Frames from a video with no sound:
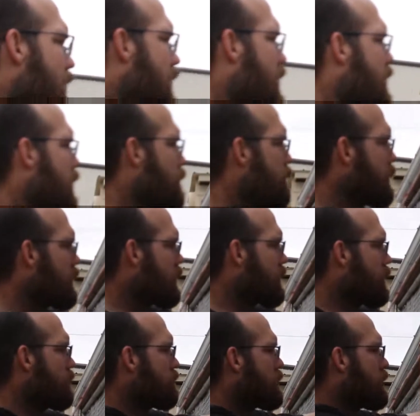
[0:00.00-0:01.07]
and I'm going to
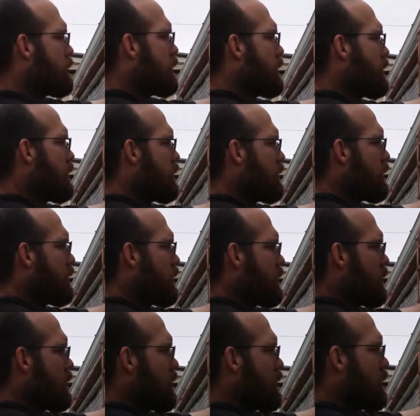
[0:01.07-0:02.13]
come through here.
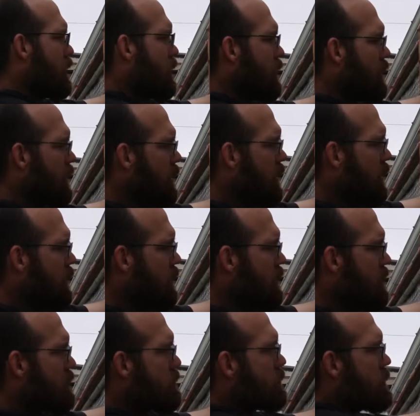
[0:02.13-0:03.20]

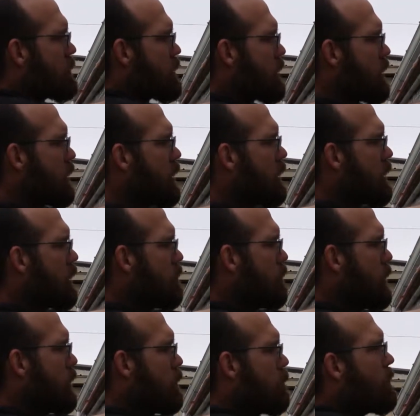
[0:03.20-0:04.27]
This one's going to come
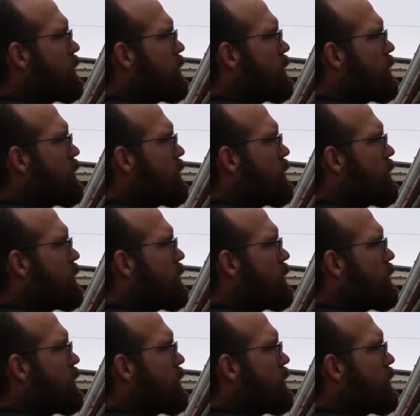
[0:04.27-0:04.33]
up.